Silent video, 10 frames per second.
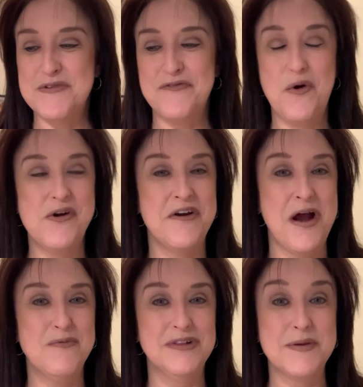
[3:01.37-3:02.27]
before, you're
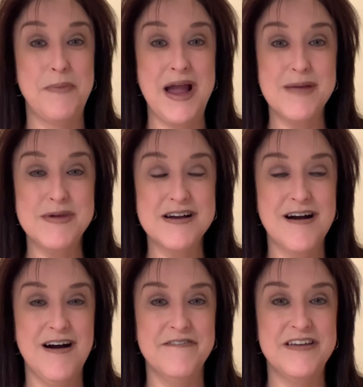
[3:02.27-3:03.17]
not really buying me a
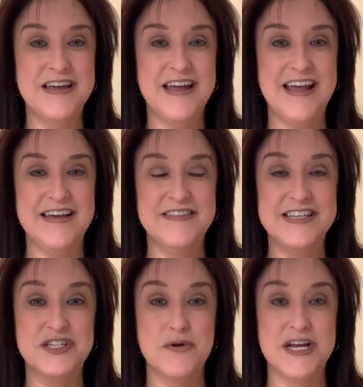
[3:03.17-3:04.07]
coffee and
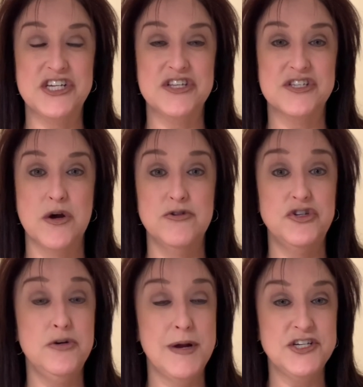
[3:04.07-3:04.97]
these donations go
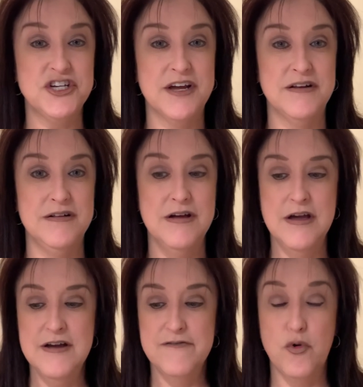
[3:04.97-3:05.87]
to my channel
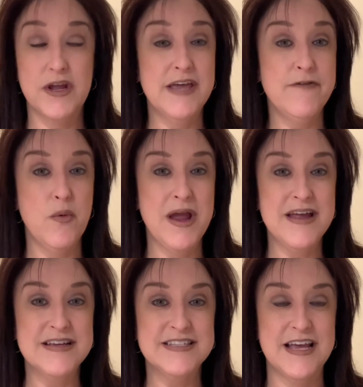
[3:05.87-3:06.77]
for
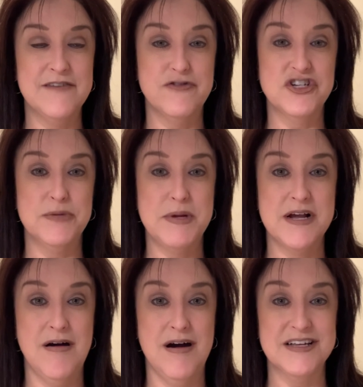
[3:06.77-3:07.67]
giveaways and for shipping
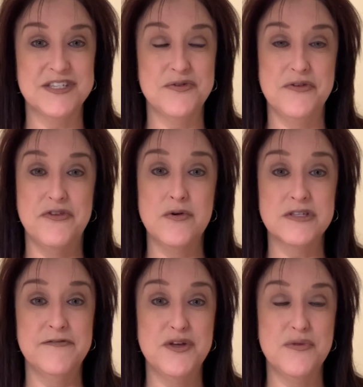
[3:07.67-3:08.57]
costs. So
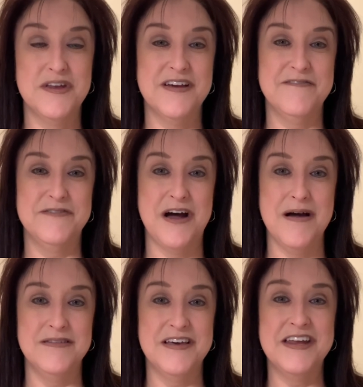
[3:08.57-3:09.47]
those of you that have,
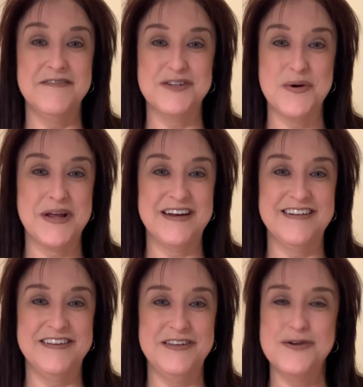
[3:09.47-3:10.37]
that have
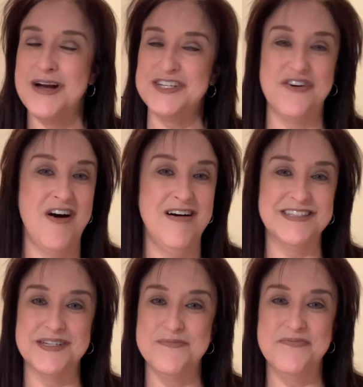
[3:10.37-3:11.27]
donated, you guys are
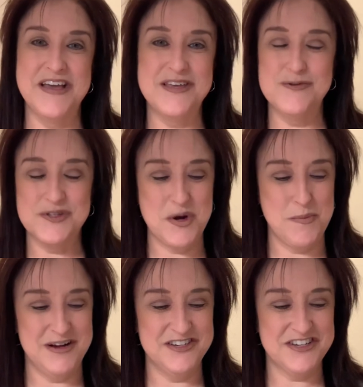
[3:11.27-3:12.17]
awesome. Thank you so
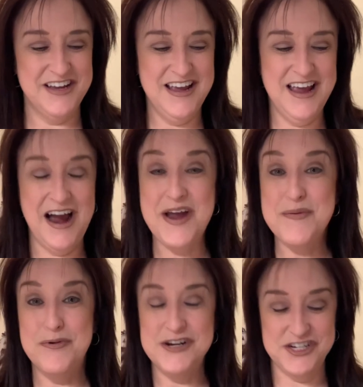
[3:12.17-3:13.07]
much. I
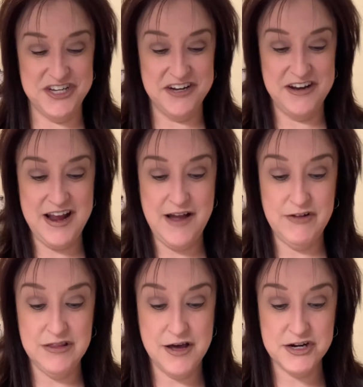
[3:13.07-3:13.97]
appreciate it. I have a
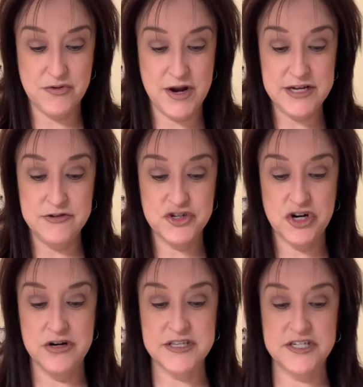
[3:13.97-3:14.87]
lot of great new
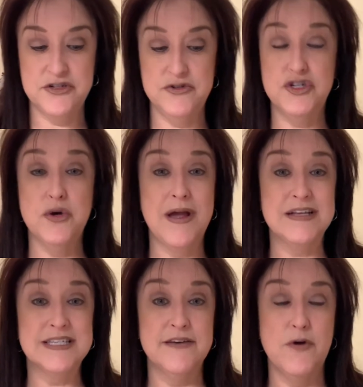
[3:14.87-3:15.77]
charts to do
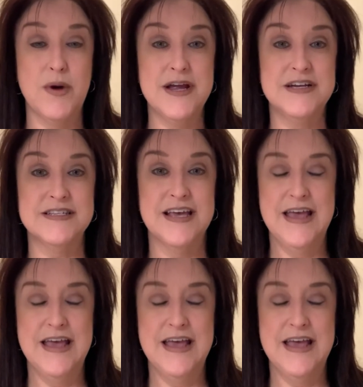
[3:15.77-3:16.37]
as giveaways